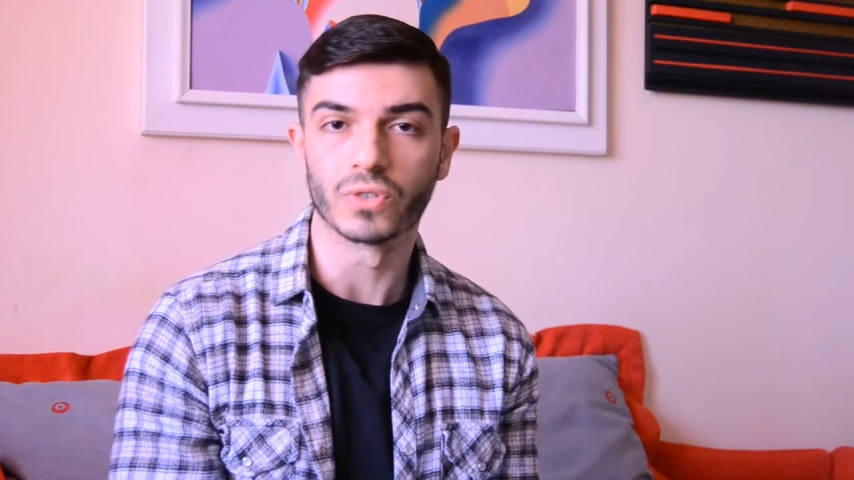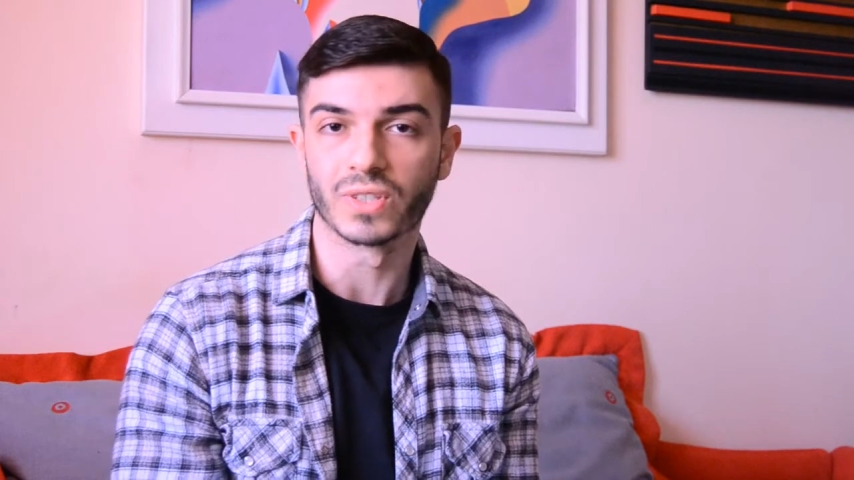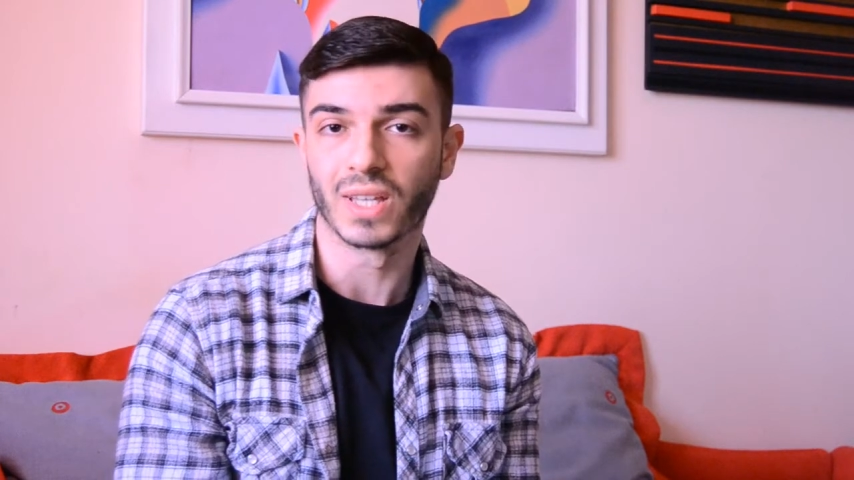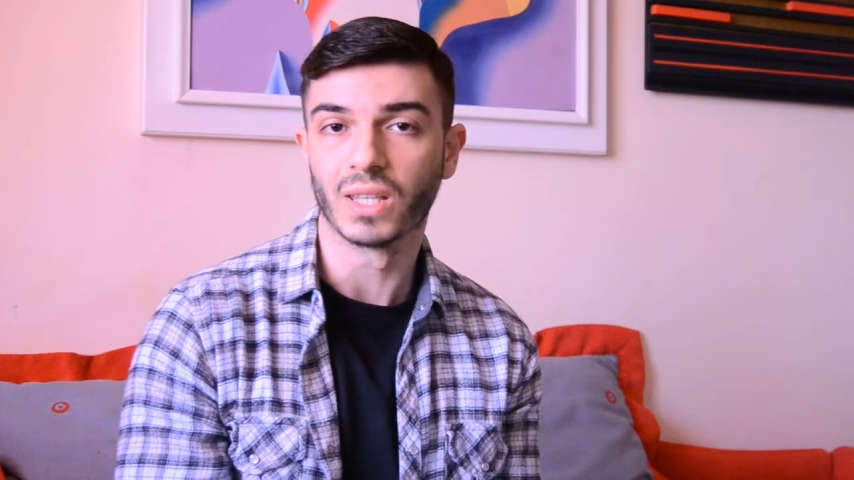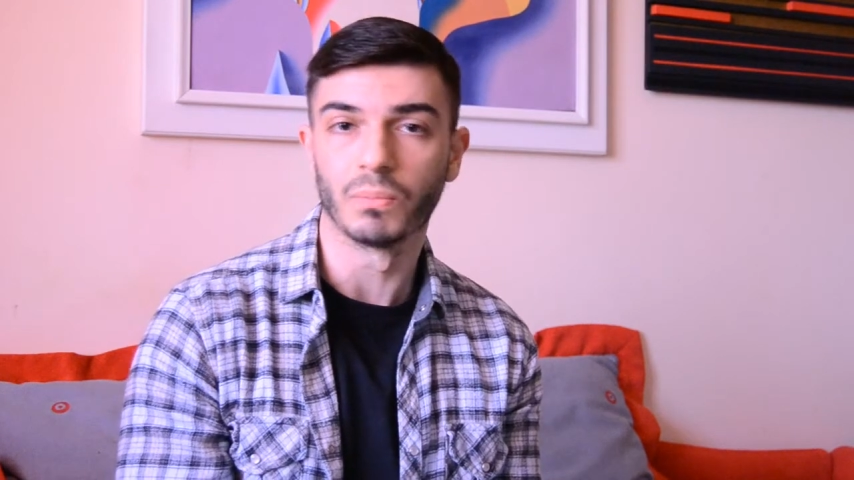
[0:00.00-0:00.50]

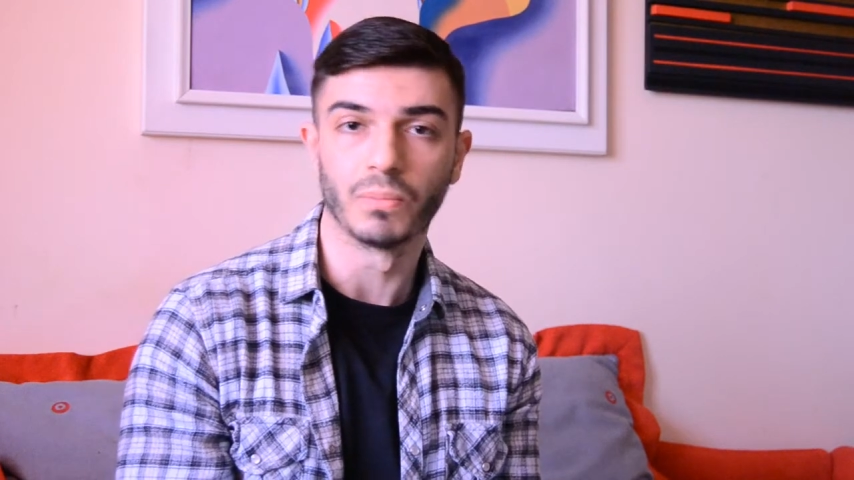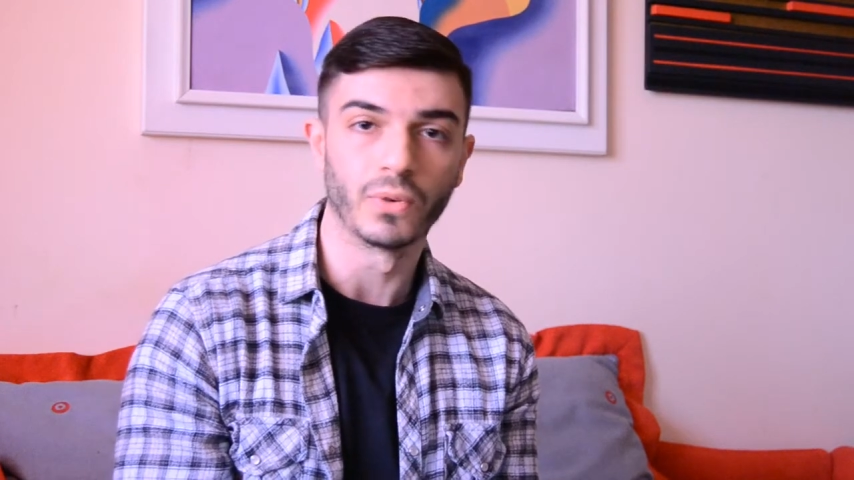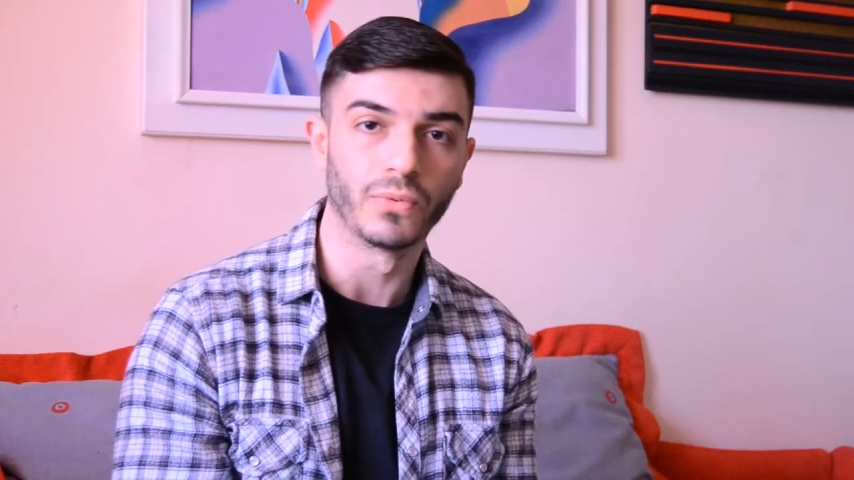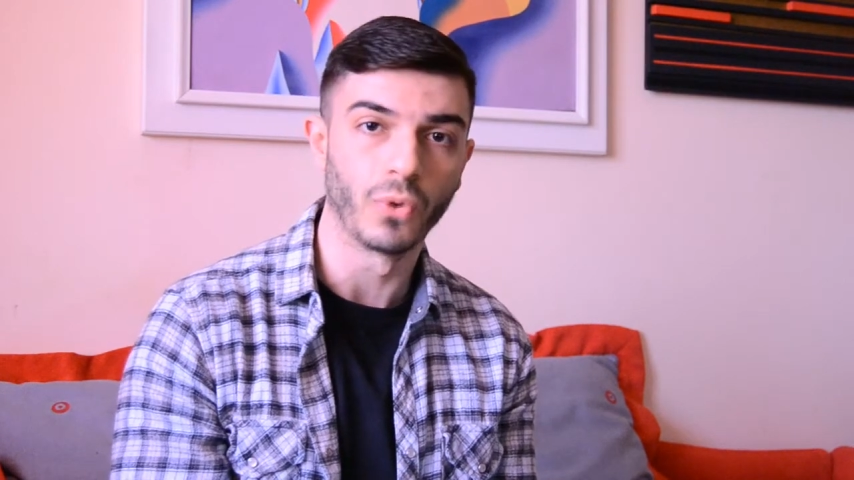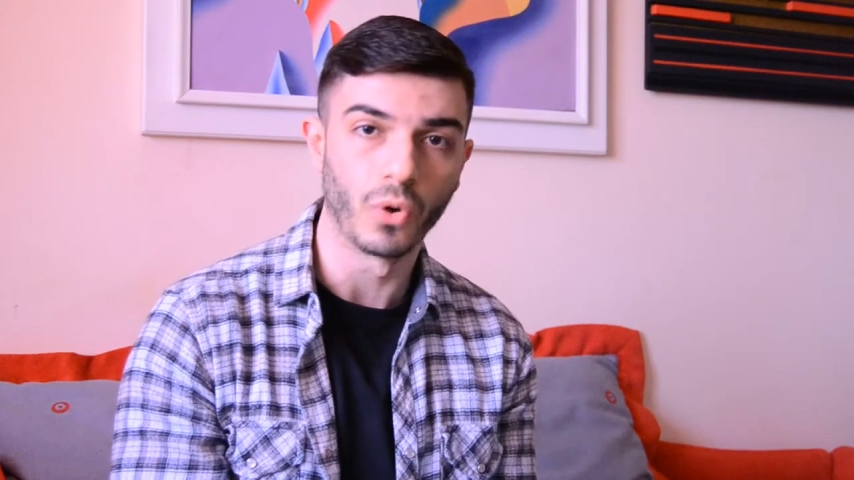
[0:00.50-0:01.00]
setup
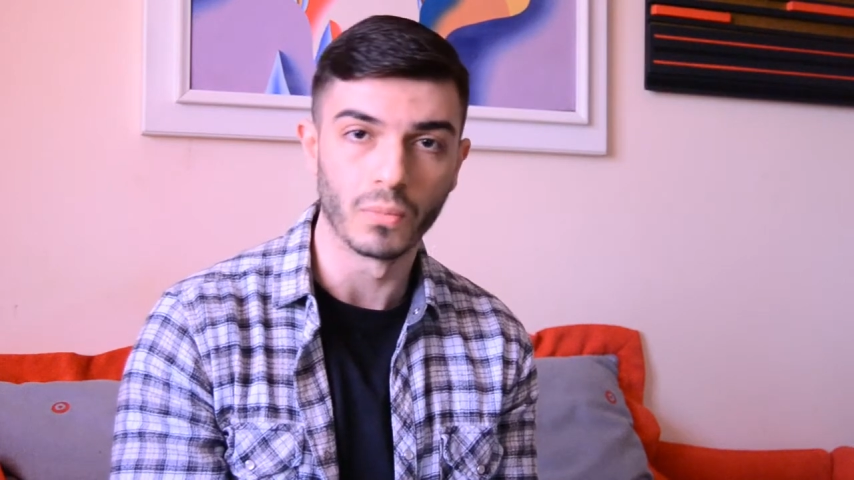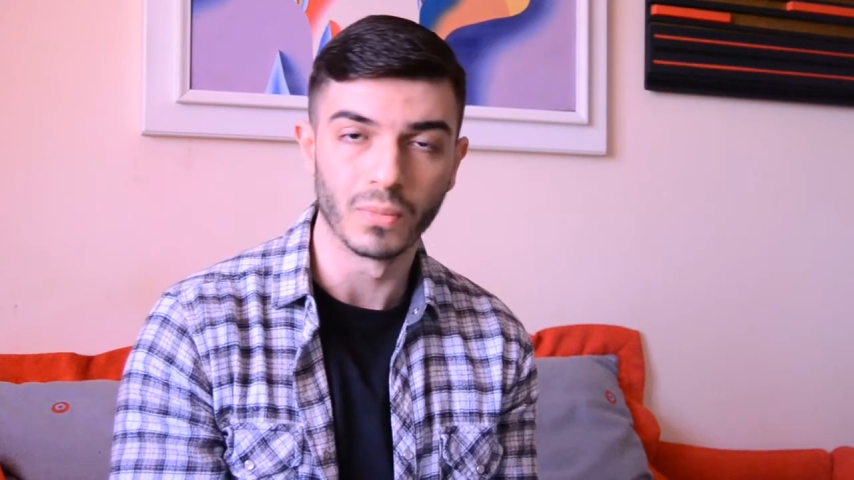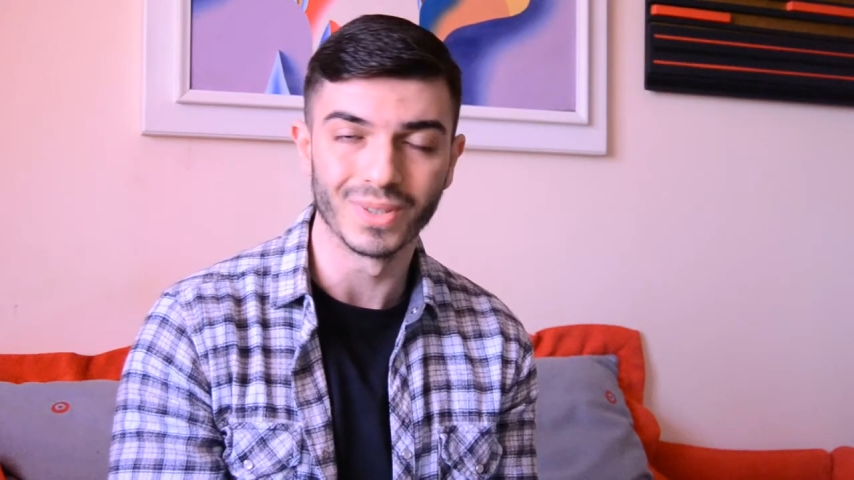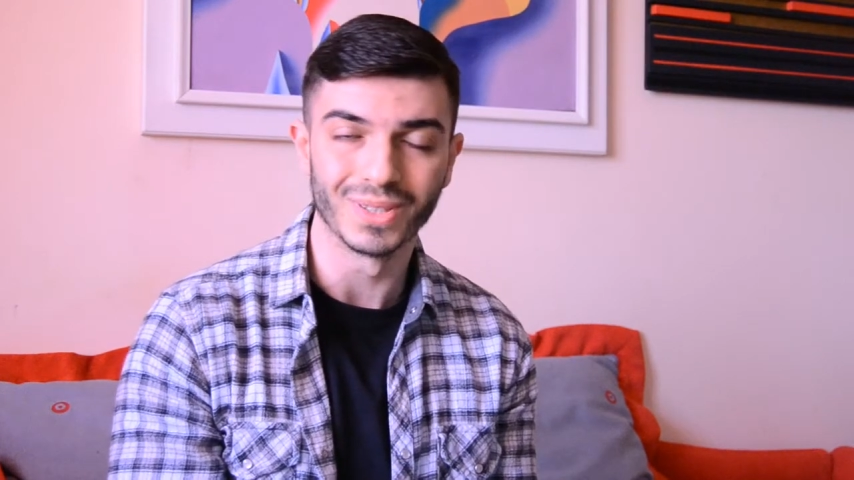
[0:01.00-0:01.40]
perform